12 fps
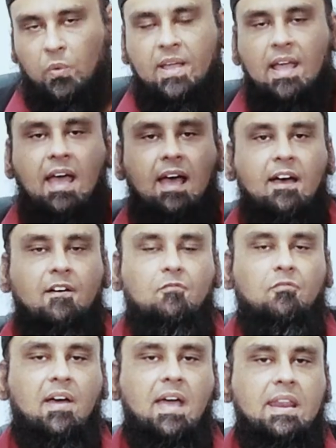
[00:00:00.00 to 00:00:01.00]
We
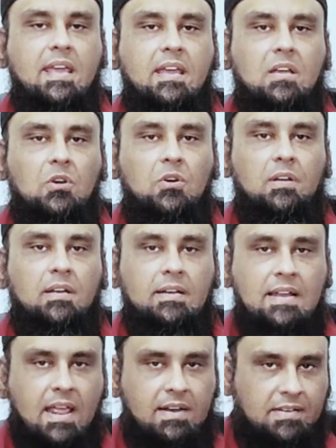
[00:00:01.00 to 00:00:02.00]
have very
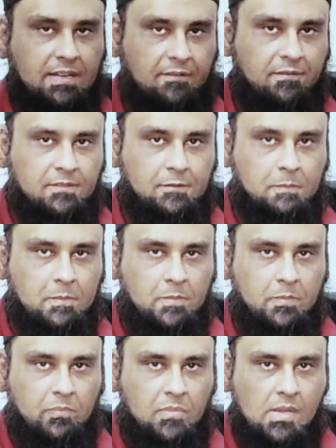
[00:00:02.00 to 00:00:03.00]
good narratives,
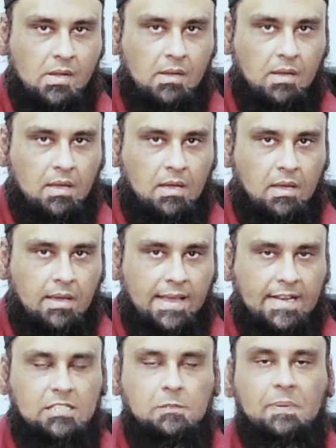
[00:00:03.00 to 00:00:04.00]

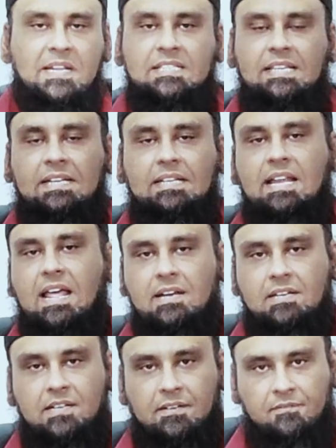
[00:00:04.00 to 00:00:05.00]
explicit
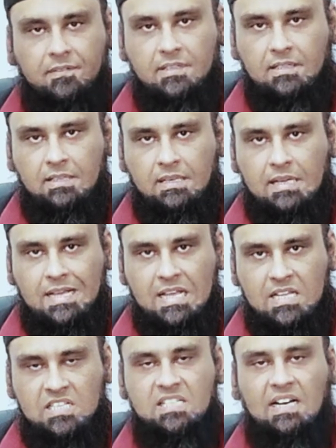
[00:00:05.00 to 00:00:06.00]
narratives,
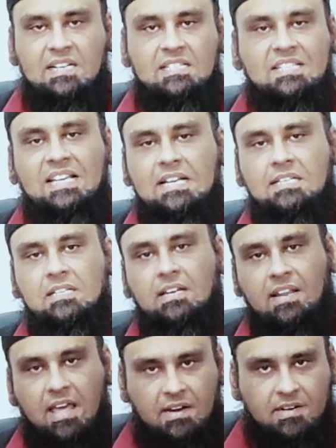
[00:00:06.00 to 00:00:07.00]
succinct
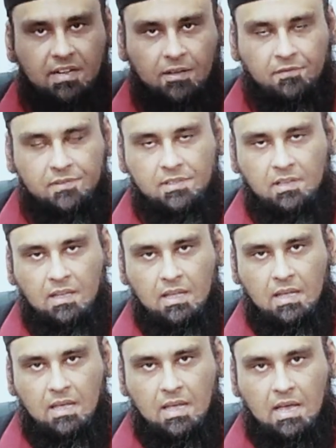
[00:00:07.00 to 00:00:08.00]
narratives
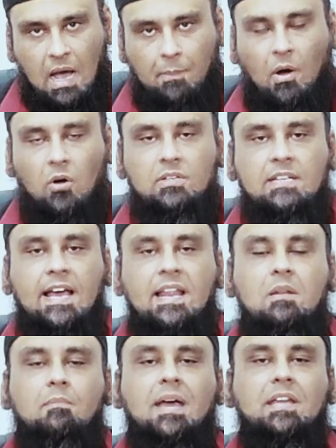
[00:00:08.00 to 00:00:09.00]
about
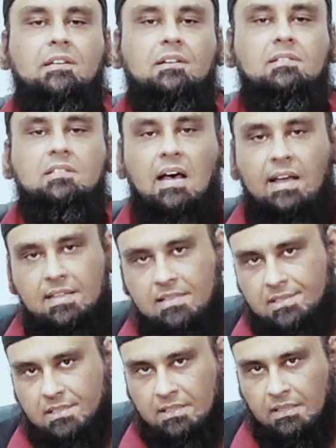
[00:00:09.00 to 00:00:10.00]
10 major
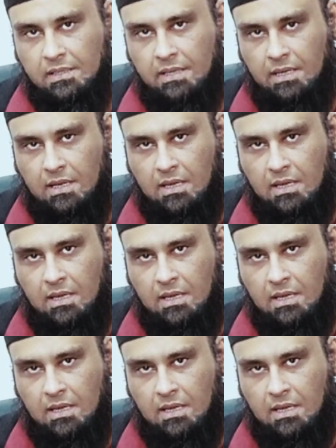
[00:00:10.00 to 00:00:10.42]
signs.